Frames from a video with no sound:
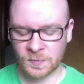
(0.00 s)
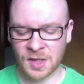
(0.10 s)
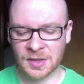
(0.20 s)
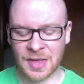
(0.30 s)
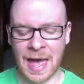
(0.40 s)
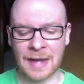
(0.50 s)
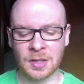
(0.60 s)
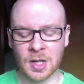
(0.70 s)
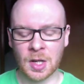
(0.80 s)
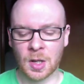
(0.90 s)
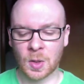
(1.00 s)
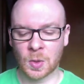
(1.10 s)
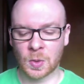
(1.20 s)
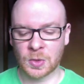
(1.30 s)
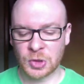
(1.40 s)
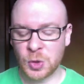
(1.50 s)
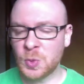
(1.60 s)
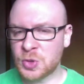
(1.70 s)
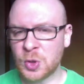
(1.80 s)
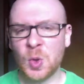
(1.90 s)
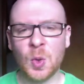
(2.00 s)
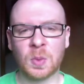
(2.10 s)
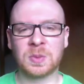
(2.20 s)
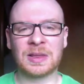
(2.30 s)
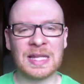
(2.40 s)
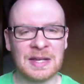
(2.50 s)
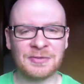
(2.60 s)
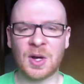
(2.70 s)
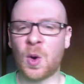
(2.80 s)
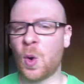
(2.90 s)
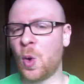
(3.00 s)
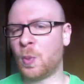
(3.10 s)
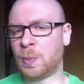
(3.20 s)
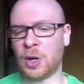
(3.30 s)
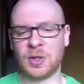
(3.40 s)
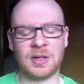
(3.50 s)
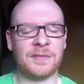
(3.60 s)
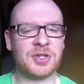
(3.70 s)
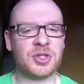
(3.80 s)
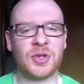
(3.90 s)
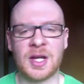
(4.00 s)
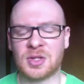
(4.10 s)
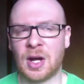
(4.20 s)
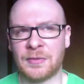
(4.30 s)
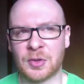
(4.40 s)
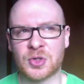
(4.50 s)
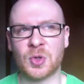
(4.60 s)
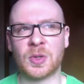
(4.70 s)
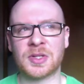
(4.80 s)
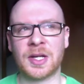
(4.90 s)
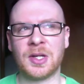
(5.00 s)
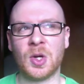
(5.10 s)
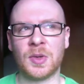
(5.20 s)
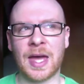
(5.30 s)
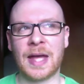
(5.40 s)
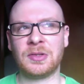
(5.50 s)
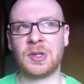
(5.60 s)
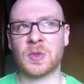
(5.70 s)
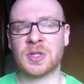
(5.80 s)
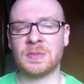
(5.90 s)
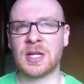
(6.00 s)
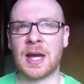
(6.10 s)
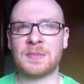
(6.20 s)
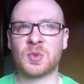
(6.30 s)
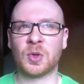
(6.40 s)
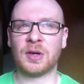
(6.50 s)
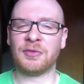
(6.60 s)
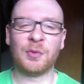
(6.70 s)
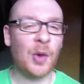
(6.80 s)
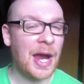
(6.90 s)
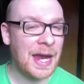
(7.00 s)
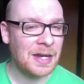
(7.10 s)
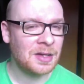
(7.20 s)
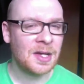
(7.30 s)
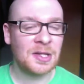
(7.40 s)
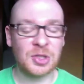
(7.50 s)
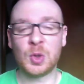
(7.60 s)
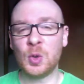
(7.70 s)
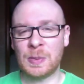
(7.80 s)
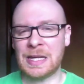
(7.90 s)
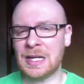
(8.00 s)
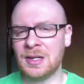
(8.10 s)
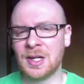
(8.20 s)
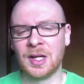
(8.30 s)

that you do lift a whole burden of stress off your shoulders. I know that, you know, sometimes we're afraid to be